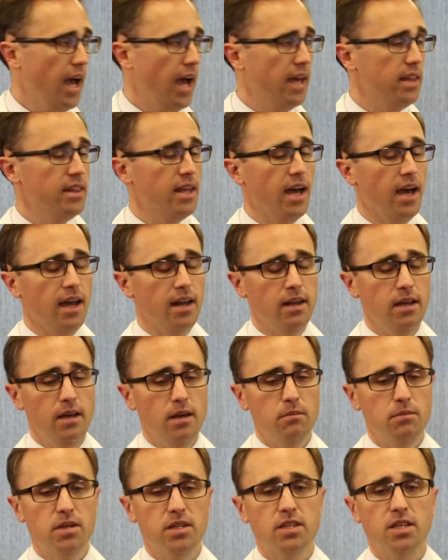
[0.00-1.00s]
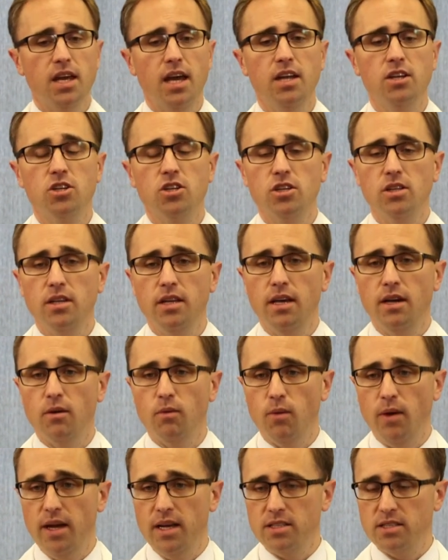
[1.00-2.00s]
and then potentially a
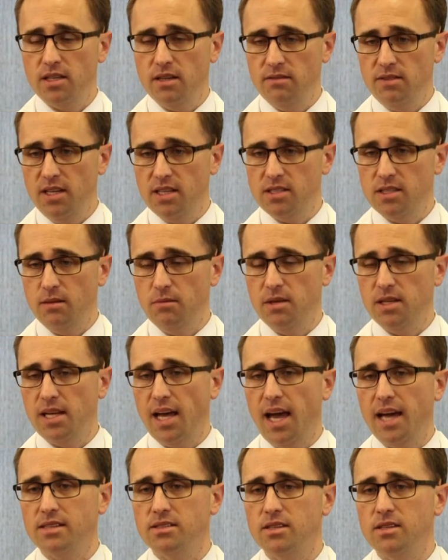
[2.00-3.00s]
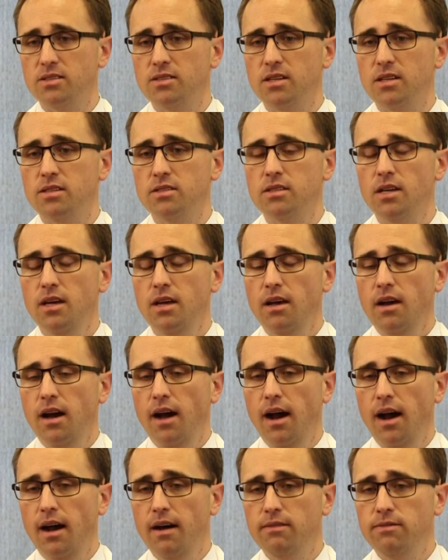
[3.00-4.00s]
risk of distant metastasis
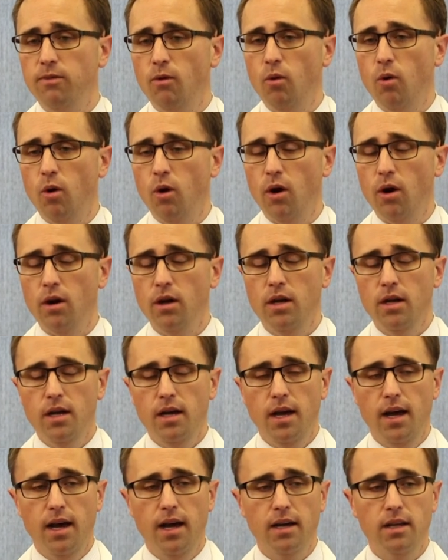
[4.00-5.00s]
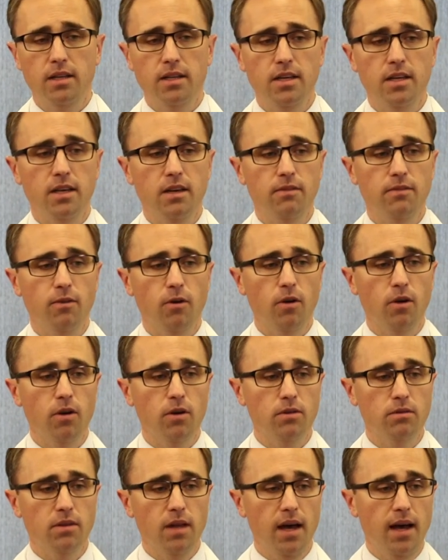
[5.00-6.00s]
uh, for, uh,
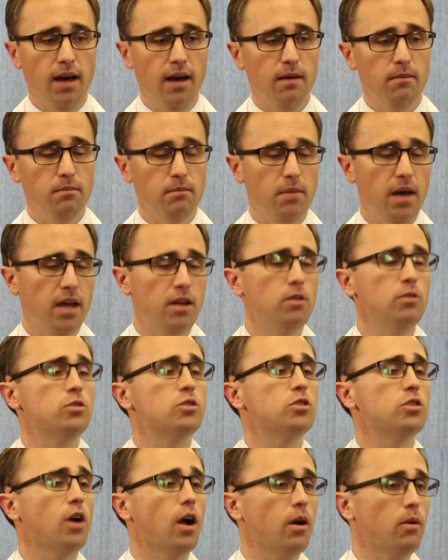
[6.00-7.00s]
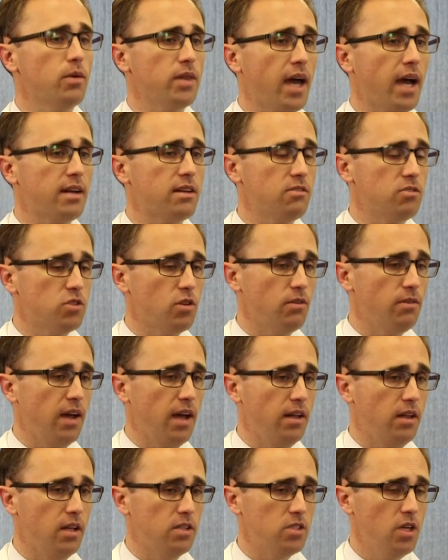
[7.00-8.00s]
for um, men who start with active
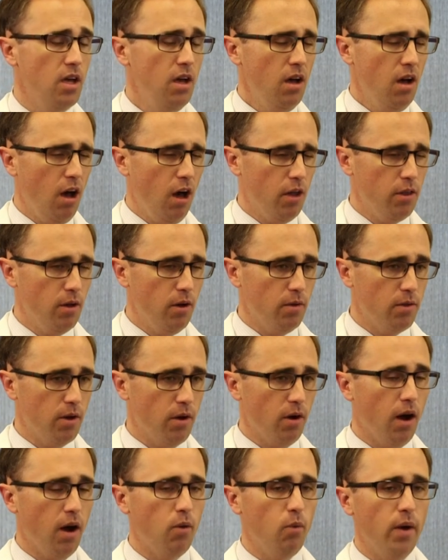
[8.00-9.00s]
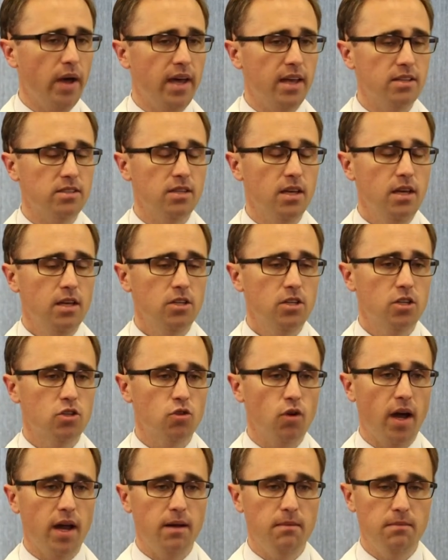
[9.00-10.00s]
surveillance, although there are ways to
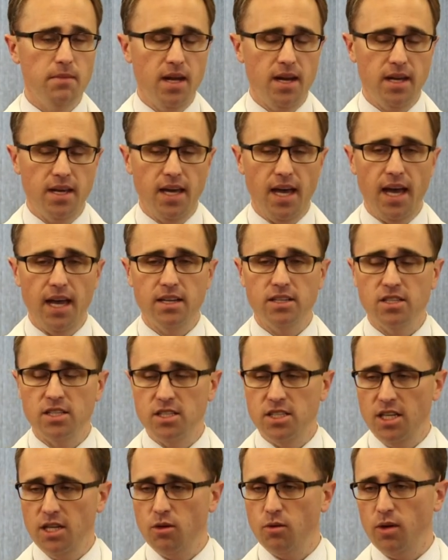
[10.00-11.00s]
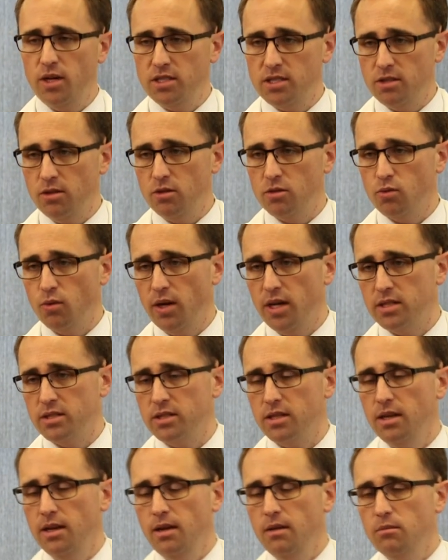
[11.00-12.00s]
try to mitigate, to decrease those
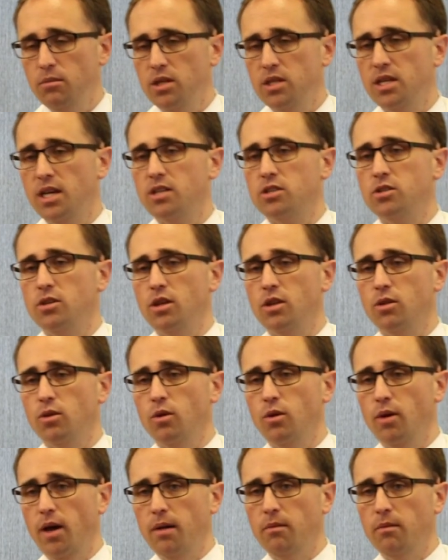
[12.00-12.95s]
risks, potentially through